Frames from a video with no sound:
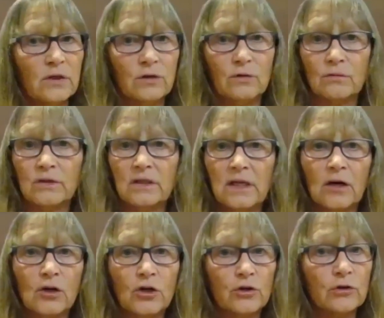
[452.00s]
you know,
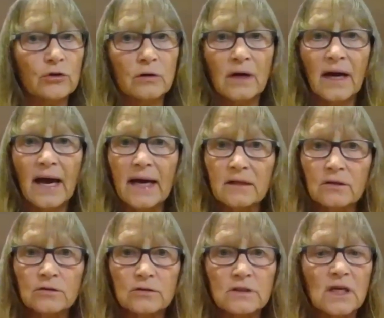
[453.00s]
younger
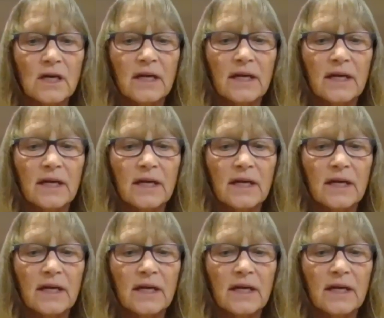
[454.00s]
adult?